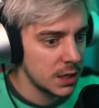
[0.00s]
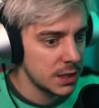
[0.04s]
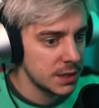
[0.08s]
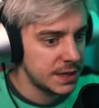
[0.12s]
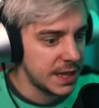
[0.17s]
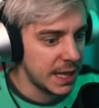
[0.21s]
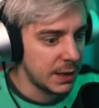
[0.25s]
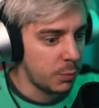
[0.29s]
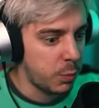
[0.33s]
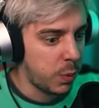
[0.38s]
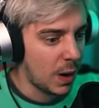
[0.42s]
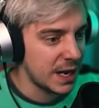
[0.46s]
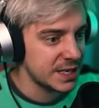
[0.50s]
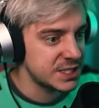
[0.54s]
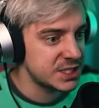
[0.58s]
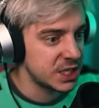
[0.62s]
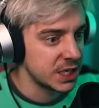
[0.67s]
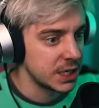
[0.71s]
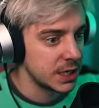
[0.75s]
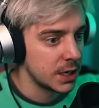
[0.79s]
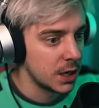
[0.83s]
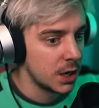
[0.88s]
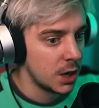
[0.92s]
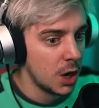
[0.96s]
They watching.
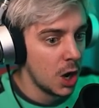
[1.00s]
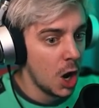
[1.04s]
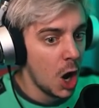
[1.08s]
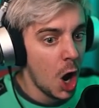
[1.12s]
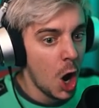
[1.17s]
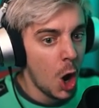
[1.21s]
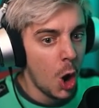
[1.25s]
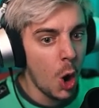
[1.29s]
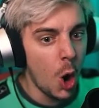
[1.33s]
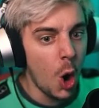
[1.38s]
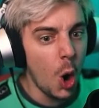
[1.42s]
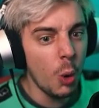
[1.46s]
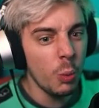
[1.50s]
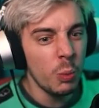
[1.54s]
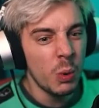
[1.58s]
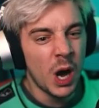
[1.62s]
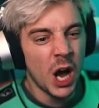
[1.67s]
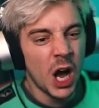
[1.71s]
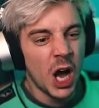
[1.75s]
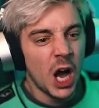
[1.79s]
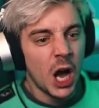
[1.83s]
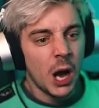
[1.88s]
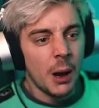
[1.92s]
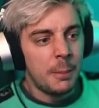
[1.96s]
Who
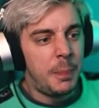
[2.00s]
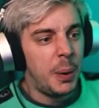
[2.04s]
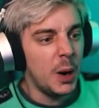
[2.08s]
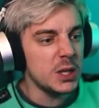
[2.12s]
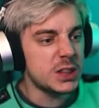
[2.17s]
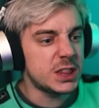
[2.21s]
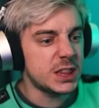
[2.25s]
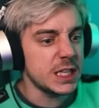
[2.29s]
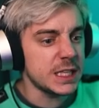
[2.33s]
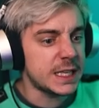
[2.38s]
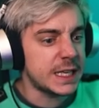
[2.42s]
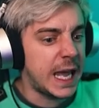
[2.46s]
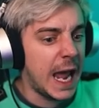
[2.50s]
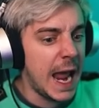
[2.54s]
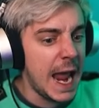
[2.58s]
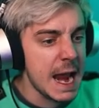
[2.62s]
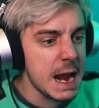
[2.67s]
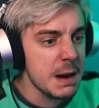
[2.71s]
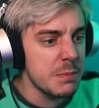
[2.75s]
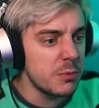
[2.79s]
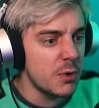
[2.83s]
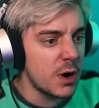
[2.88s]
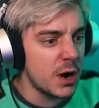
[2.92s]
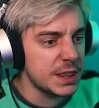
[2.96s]
put the
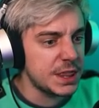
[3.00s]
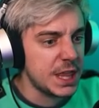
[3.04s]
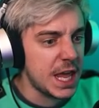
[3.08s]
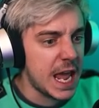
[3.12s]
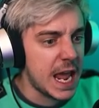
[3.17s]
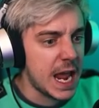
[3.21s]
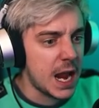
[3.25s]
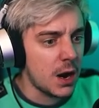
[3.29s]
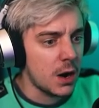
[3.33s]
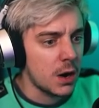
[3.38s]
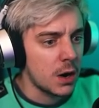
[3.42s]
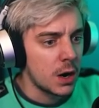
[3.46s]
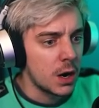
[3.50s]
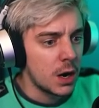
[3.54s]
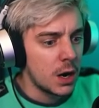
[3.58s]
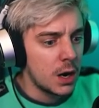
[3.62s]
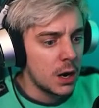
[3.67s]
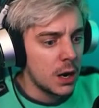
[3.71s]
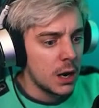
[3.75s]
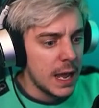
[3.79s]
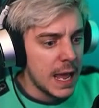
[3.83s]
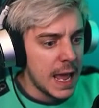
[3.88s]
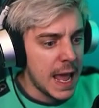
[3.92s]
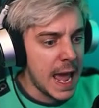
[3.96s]
camera there?
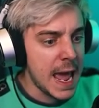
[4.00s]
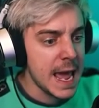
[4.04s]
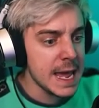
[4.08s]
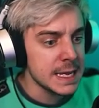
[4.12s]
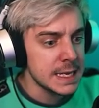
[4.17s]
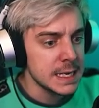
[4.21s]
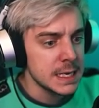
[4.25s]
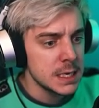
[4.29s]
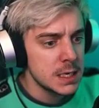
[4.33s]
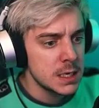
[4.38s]
Hey!